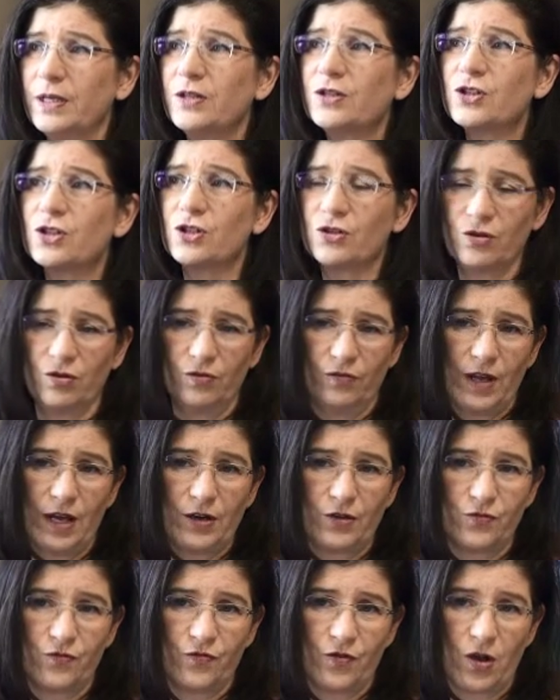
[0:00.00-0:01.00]
Institute of
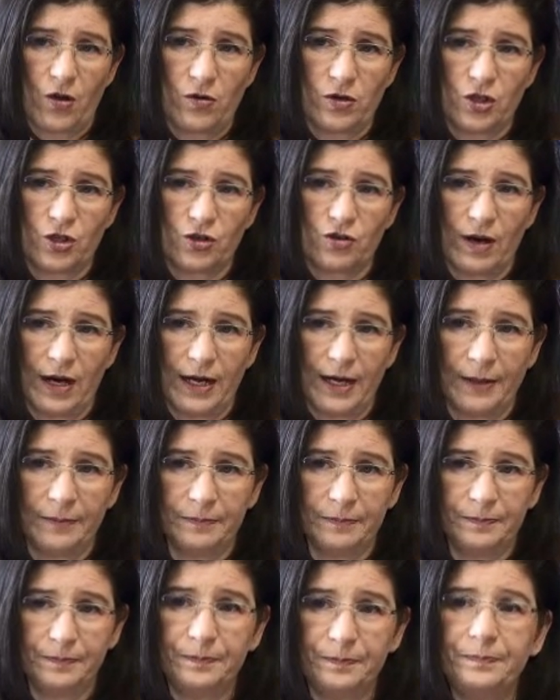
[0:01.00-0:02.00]
Life Coach Training.